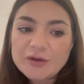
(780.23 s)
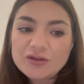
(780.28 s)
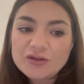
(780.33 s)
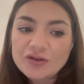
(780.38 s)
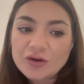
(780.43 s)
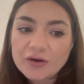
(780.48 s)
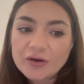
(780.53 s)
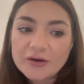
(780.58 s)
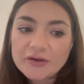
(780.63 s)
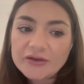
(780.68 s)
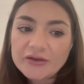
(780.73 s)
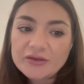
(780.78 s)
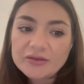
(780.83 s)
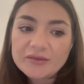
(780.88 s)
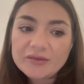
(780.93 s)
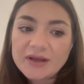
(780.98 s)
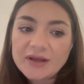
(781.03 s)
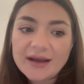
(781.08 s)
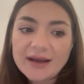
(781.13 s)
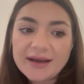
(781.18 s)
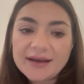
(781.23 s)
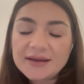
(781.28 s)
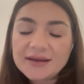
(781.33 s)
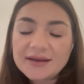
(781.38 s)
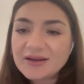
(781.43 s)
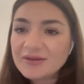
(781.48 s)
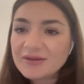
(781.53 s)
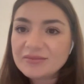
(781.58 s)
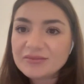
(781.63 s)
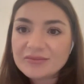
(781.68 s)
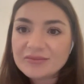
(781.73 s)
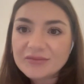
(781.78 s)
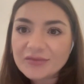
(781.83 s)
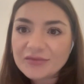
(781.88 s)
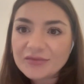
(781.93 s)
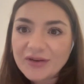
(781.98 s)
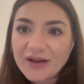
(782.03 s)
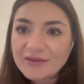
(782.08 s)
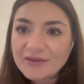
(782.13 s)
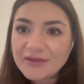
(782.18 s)
short, like
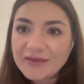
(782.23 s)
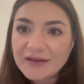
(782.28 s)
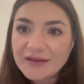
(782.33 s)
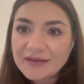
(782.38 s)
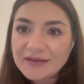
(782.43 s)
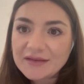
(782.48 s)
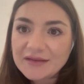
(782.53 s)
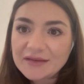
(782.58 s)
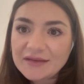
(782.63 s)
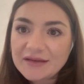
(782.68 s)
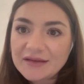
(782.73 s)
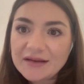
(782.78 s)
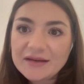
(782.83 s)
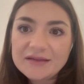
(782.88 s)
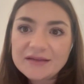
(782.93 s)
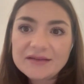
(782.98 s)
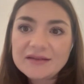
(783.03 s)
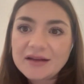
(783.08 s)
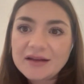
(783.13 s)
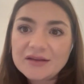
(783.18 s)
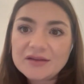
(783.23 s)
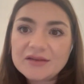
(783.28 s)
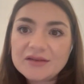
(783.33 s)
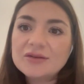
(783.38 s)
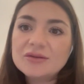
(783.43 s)
5 sentences that